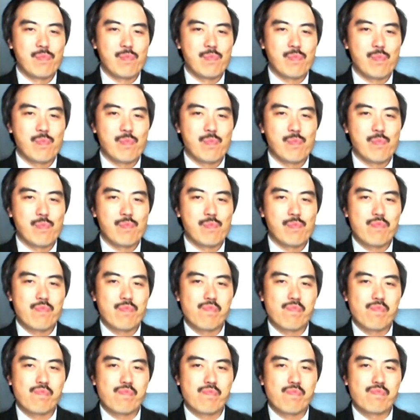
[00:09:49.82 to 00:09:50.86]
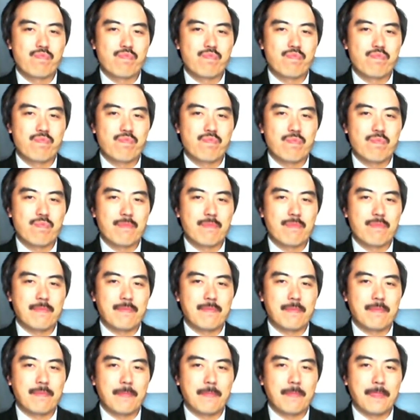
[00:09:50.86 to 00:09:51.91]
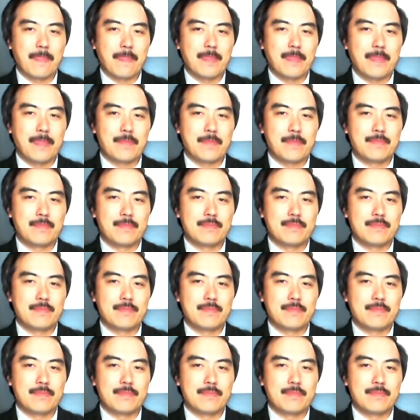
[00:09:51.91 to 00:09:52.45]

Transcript: [no speech]